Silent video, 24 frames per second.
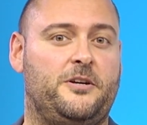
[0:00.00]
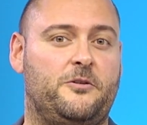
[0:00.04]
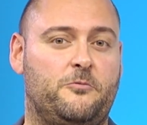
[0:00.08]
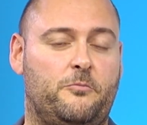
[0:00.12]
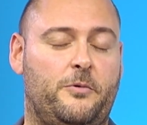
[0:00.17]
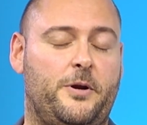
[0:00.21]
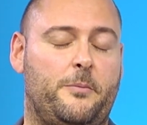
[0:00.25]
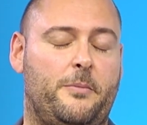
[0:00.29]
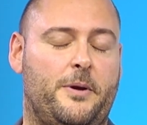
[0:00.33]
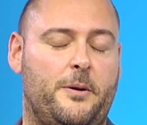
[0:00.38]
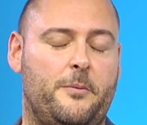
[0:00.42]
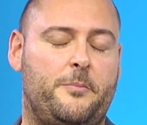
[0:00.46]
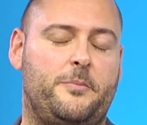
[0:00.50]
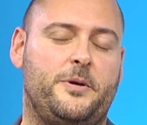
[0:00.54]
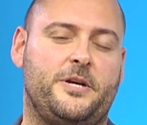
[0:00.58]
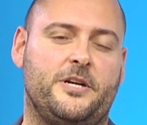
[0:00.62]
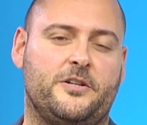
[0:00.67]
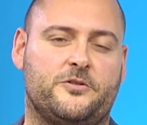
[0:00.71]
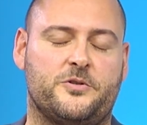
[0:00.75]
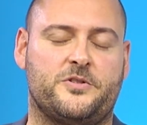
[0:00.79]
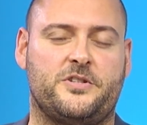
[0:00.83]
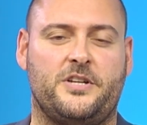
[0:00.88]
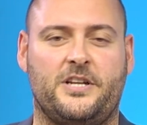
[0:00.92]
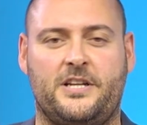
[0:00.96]
may be
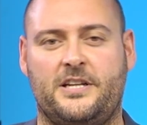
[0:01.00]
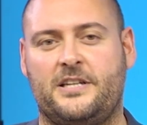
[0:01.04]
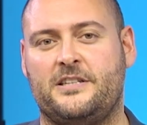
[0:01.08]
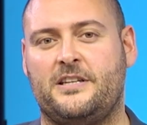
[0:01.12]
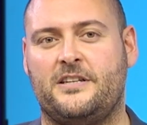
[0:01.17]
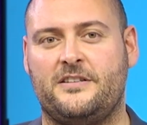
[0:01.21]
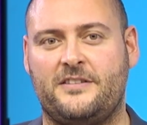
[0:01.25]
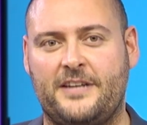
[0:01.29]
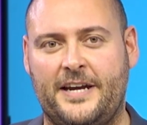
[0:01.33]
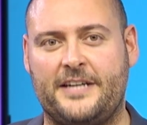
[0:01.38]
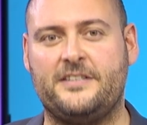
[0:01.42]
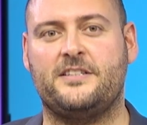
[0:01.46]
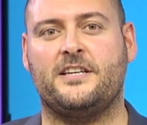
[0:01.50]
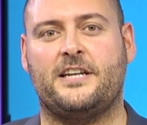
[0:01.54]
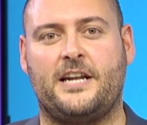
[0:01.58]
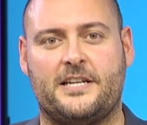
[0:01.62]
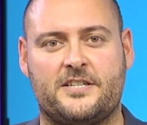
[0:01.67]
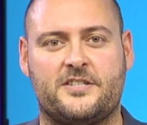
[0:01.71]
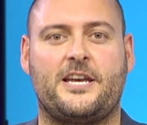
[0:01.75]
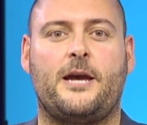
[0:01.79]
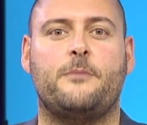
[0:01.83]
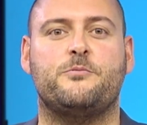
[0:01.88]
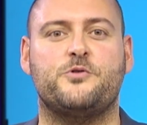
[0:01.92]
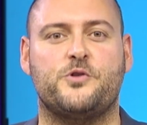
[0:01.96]
interested in the data that's
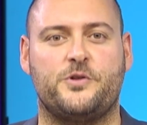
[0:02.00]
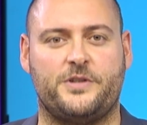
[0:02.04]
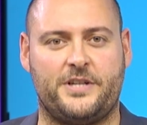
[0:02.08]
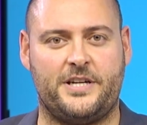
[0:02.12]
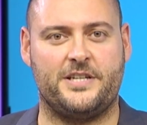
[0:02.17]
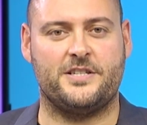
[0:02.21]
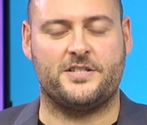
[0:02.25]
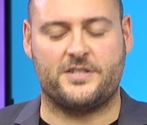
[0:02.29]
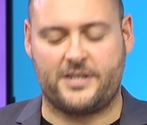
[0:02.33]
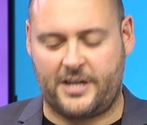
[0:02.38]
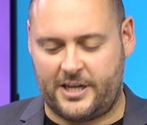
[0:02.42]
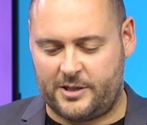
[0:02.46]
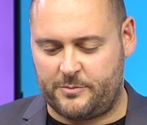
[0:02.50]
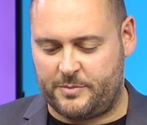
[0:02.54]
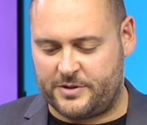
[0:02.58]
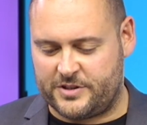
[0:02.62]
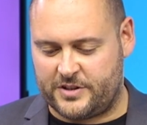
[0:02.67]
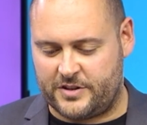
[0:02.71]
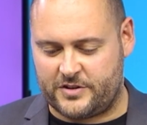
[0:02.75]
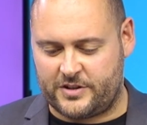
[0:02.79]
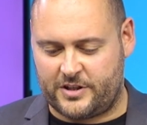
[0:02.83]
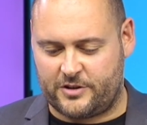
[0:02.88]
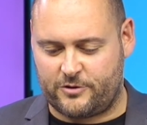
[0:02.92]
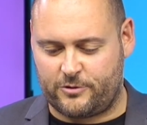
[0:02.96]
captured inside
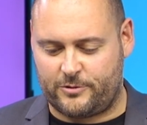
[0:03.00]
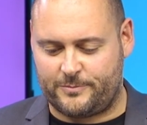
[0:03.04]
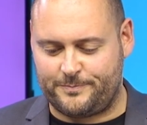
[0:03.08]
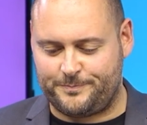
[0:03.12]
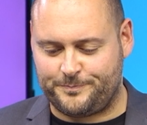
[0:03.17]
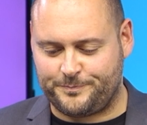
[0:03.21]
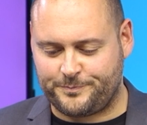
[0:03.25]
Business Central.